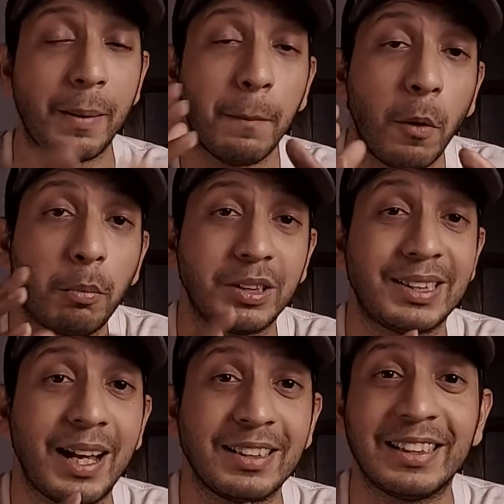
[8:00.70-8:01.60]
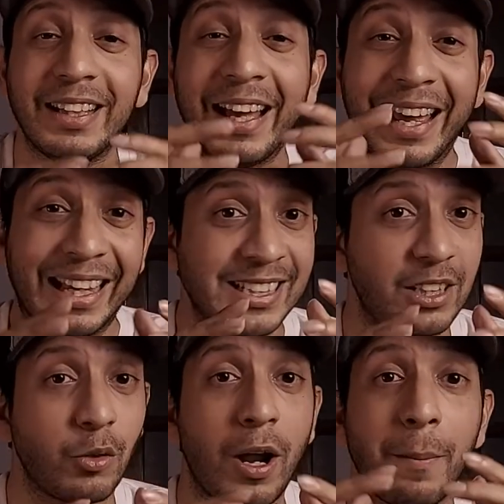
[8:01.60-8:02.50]
and more precisely
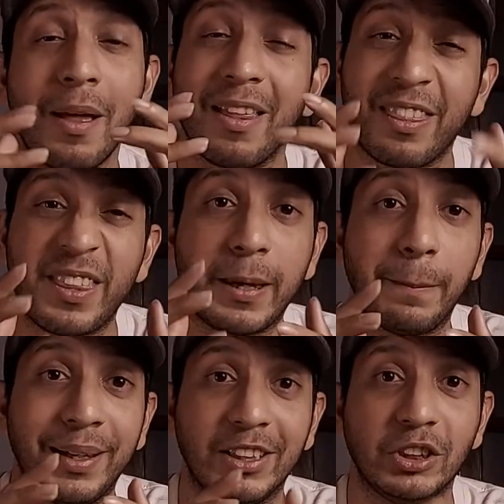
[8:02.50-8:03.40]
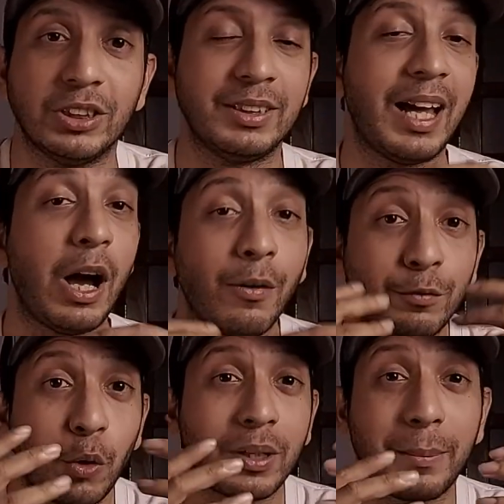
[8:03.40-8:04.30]
Instagram theme pages. Now
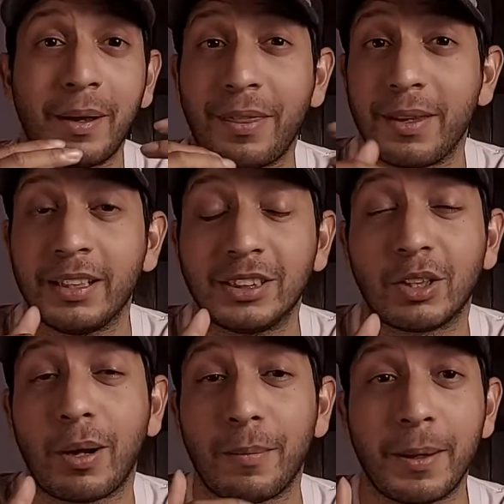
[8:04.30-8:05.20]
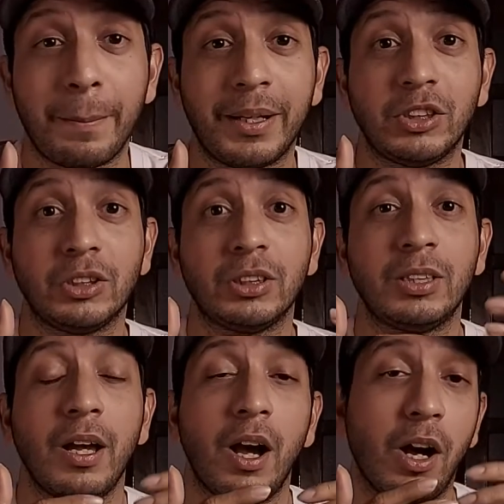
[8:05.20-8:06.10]
I've talked about Instagram theme
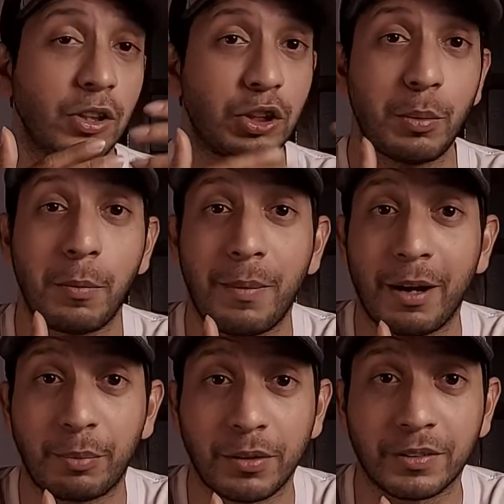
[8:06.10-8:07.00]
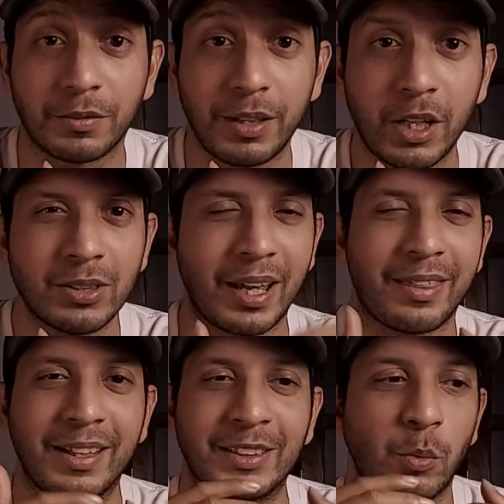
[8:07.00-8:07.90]
pages on some of my previous videos. I
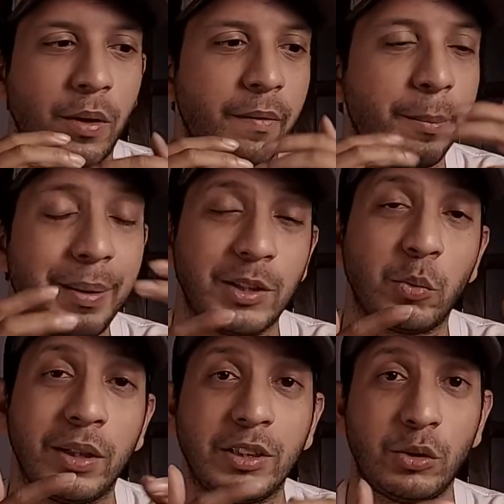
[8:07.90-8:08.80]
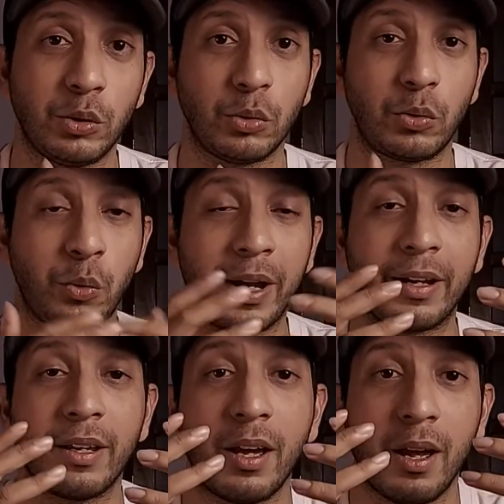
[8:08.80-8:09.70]
think it's one of the best ways to
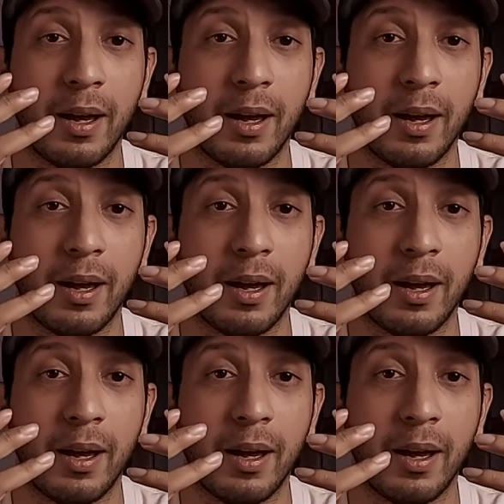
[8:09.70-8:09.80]
create